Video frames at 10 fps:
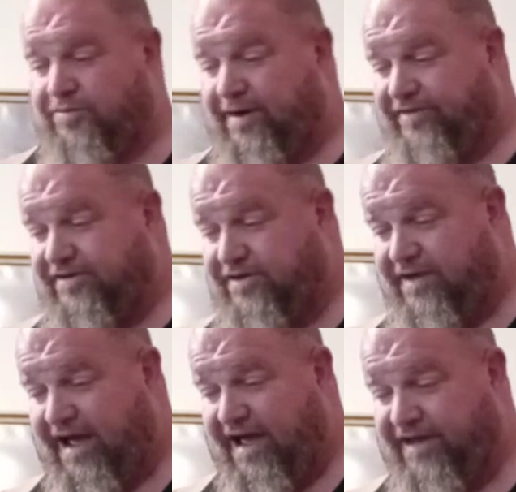The rest of you
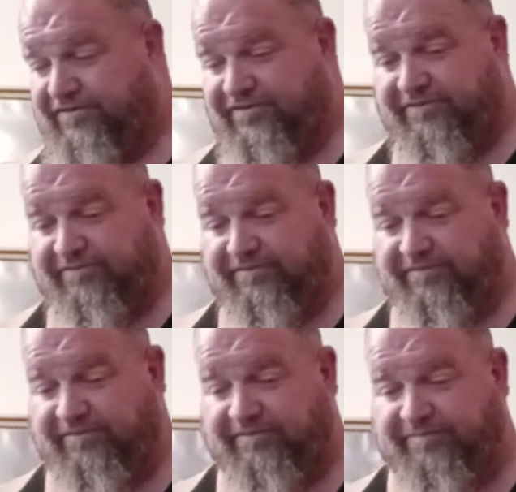guys
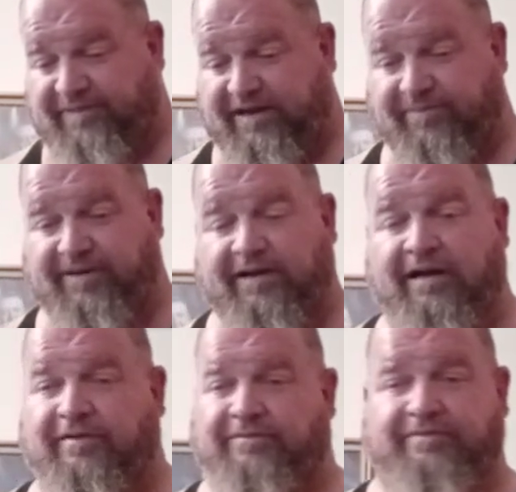pick up,
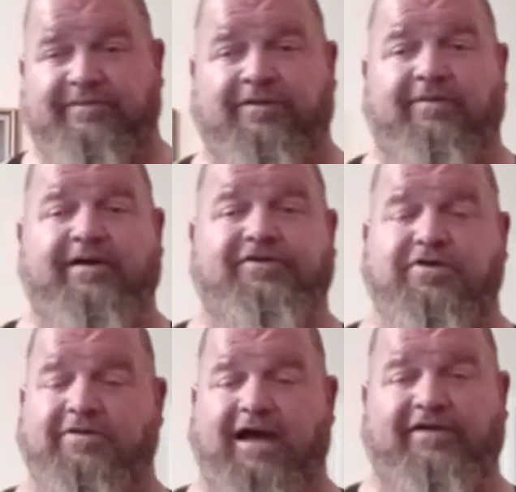no, the
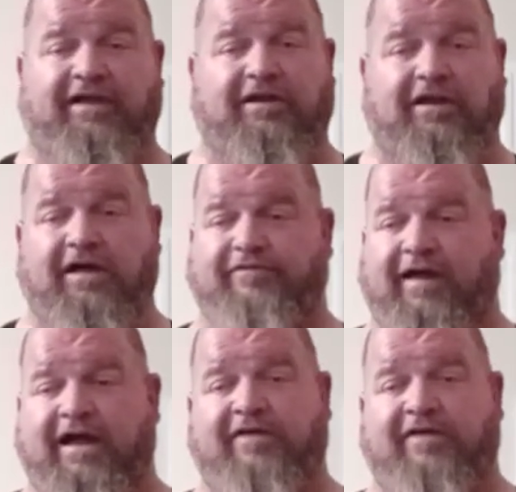rest of you guys, I love.